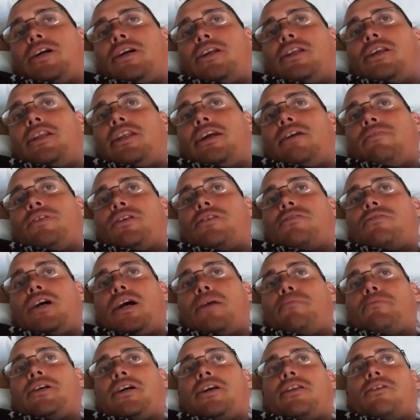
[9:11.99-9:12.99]
Like, it didn't have the
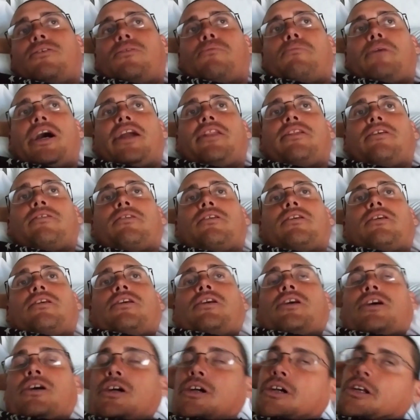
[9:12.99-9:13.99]
straps. I had to go buy the
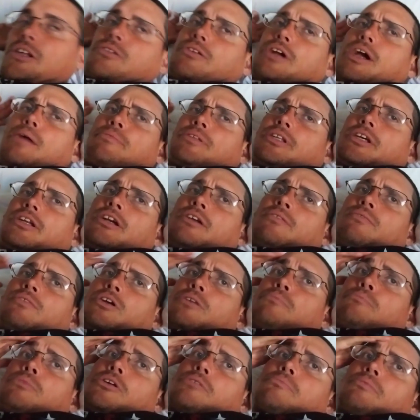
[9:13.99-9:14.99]
straps that he
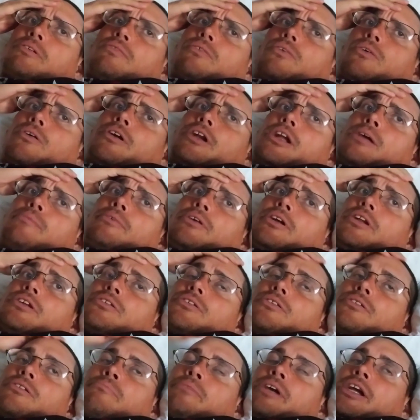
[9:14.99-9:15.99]
reimbursed me for, and I made
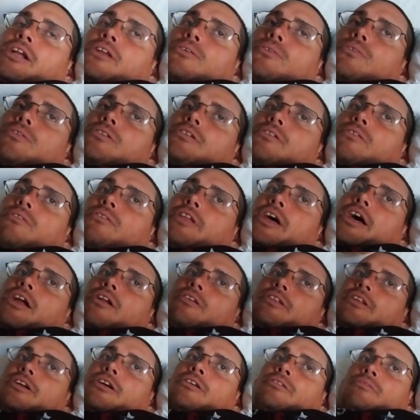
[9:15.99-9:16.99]
sure to make notes of all that
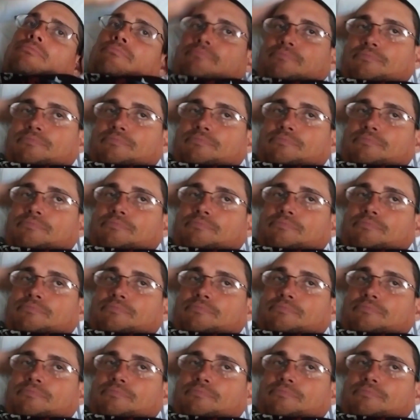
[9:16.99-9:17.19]
on there,